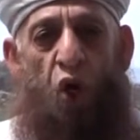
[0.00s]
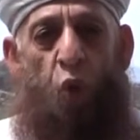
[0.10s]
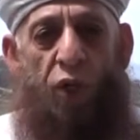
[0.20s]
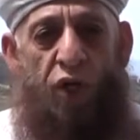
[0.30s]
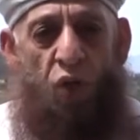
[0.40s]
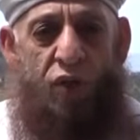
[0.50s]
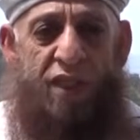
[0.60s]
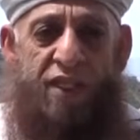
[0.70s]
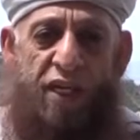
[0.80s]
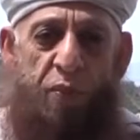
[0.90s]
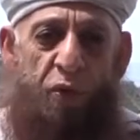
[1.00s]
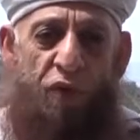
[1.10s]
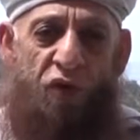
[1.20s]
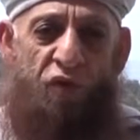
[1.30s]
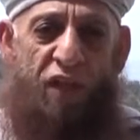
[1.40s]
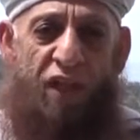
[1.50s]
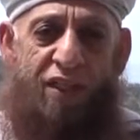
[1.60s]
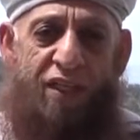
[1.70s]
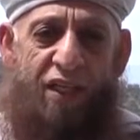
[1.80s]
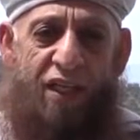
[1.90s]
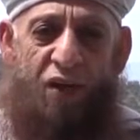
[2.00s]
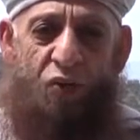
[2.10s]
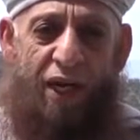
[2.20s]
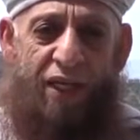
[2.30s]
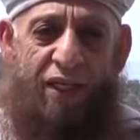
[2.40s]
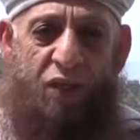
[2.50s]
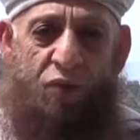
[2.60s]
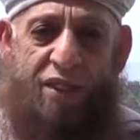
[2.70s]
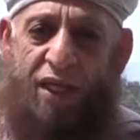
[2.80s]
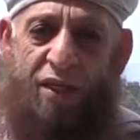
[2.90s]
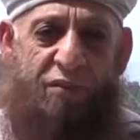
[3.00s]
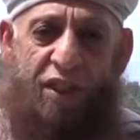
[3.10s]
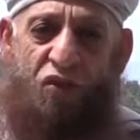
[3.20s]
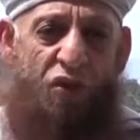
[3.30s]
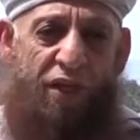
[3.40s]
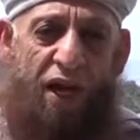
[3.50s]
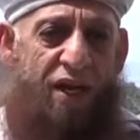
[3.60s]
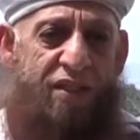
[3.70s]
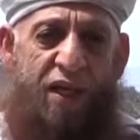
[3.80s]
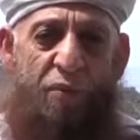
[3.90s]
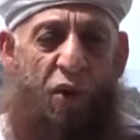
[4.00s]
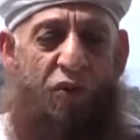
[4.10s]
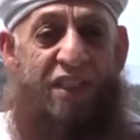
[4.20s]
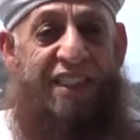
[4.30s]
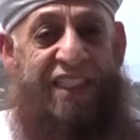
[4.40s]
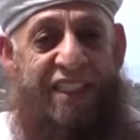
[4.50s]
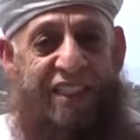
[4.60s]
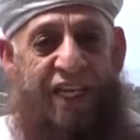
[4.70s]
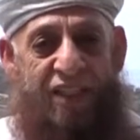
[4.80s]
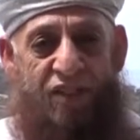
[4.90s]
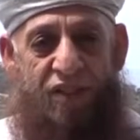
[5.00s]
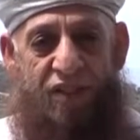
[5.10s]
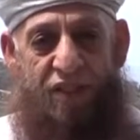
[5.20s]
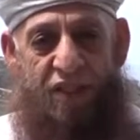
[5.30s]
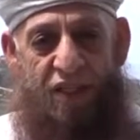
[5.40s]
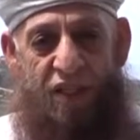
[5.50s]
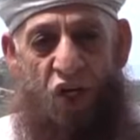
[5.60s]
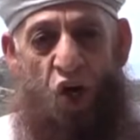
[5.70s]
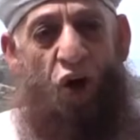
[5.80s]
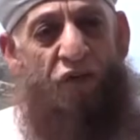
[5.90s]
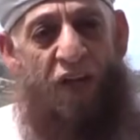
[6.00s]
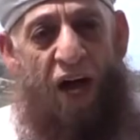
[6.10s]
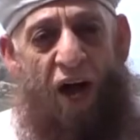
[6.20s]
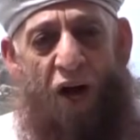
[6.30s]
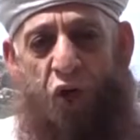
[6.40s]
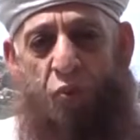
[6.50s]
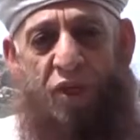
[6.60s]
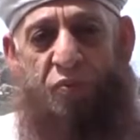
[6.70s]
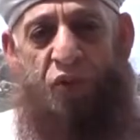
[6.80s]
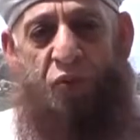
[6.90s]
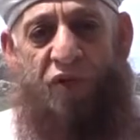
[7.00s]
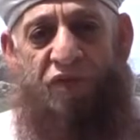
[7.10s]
We notice that the Prophet of Allah sallallahu alayhi wasallam did not ask about the details of the argument between